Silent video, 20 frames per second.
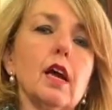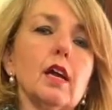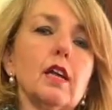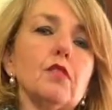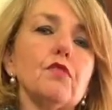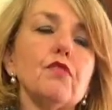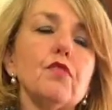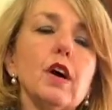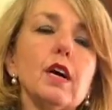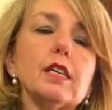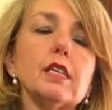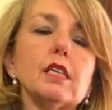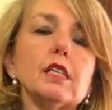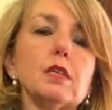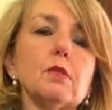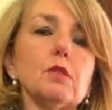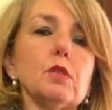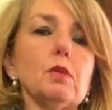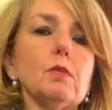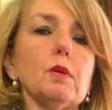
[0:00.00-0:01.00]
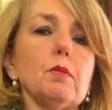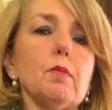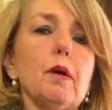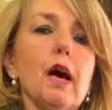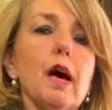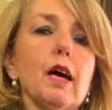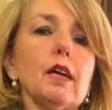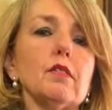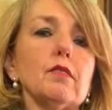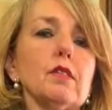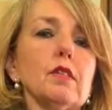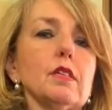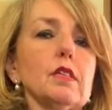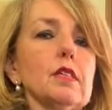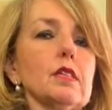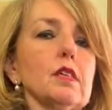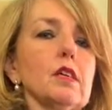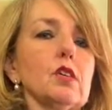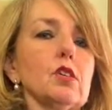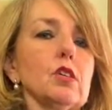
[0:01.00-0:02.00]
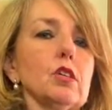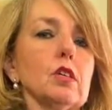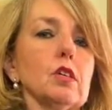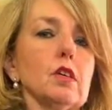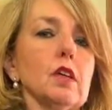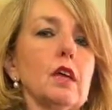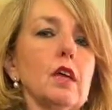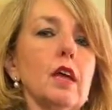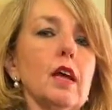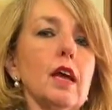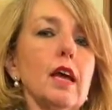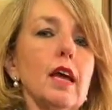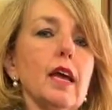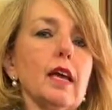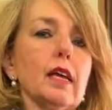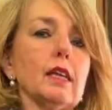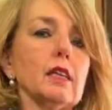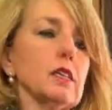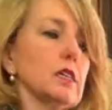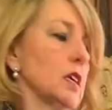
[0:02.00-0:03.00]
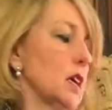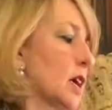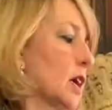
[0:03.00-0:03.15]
inviting them to be part of the discussion and